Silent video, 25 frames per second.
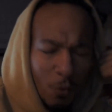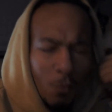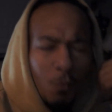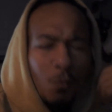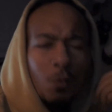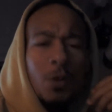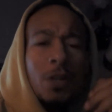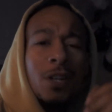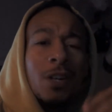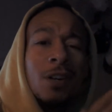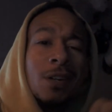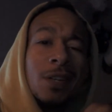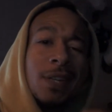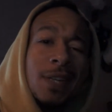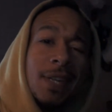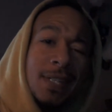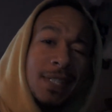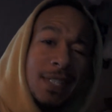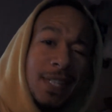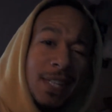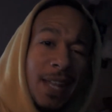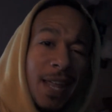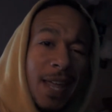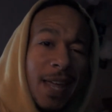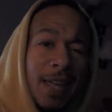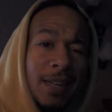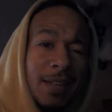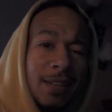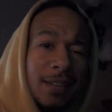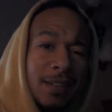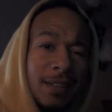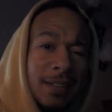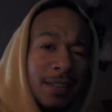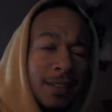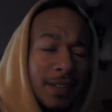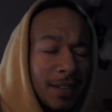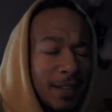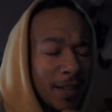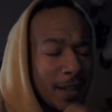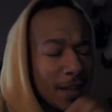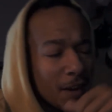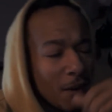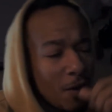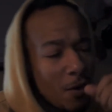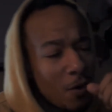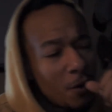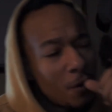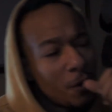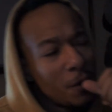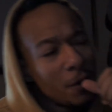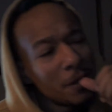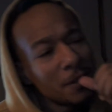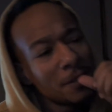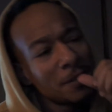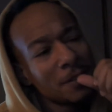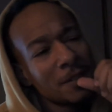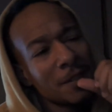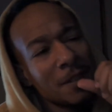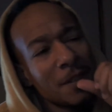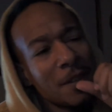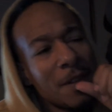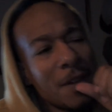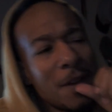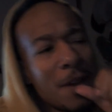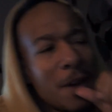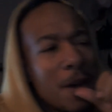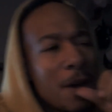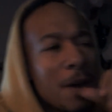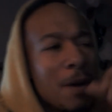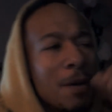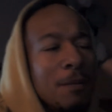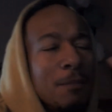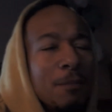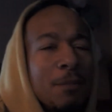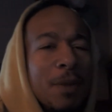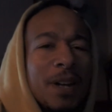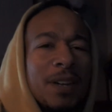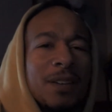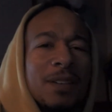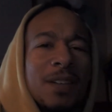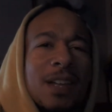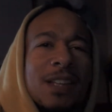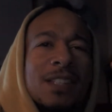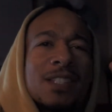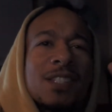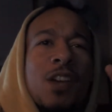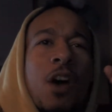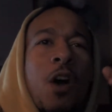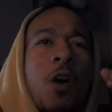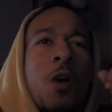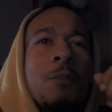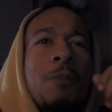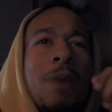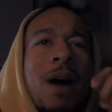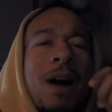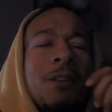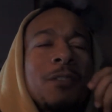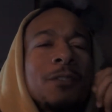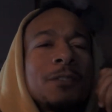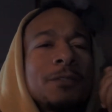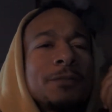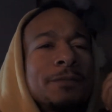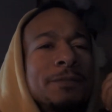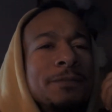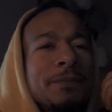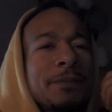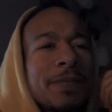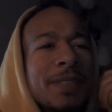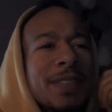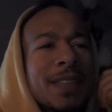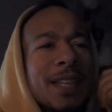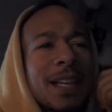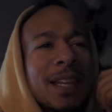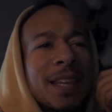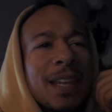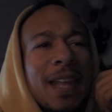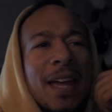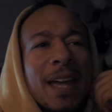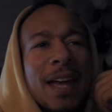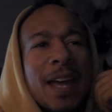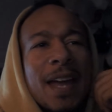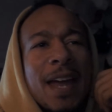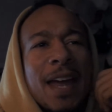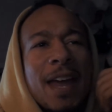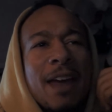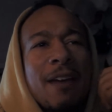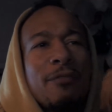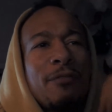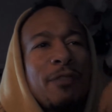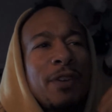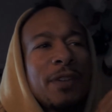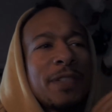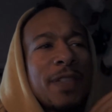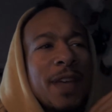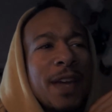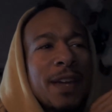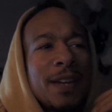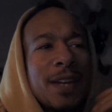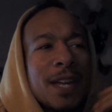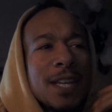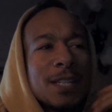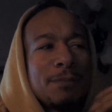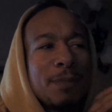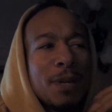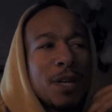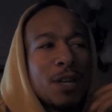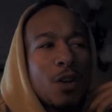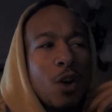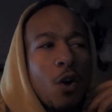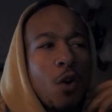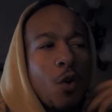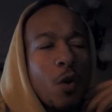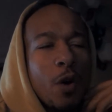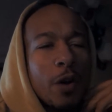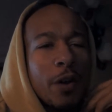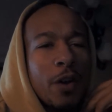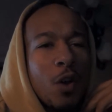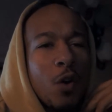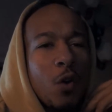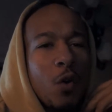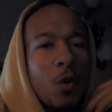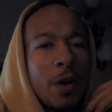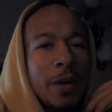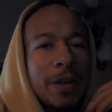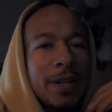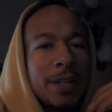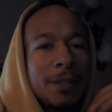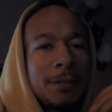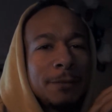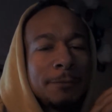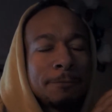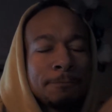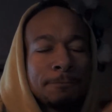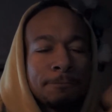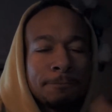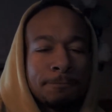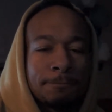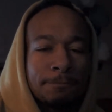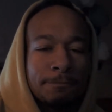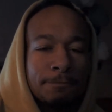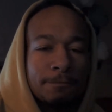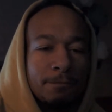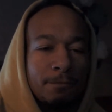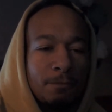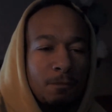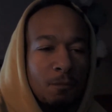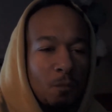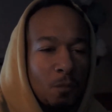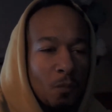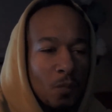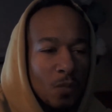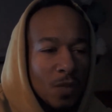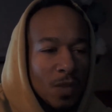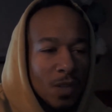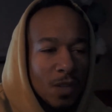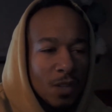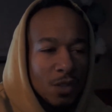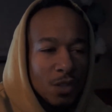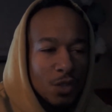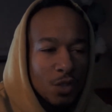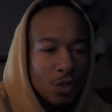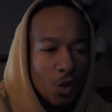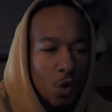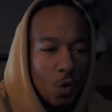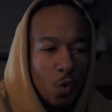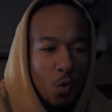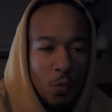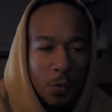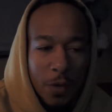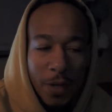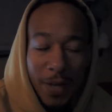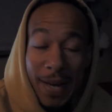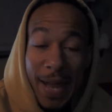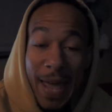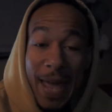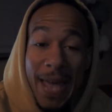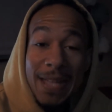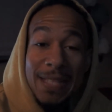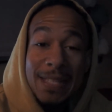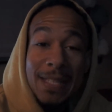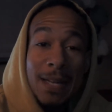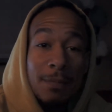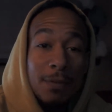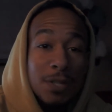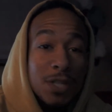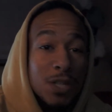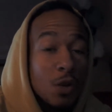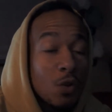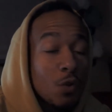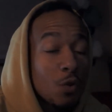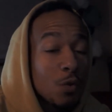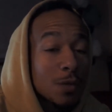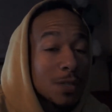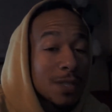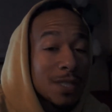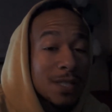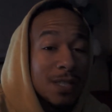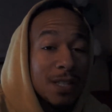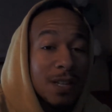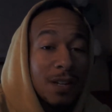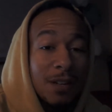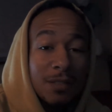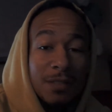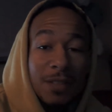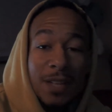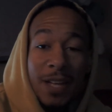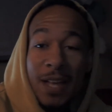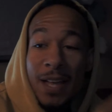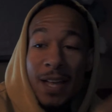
we're gonna get to that later on. But let's talk about like everything that's been going on. And so the last episodes and stuff,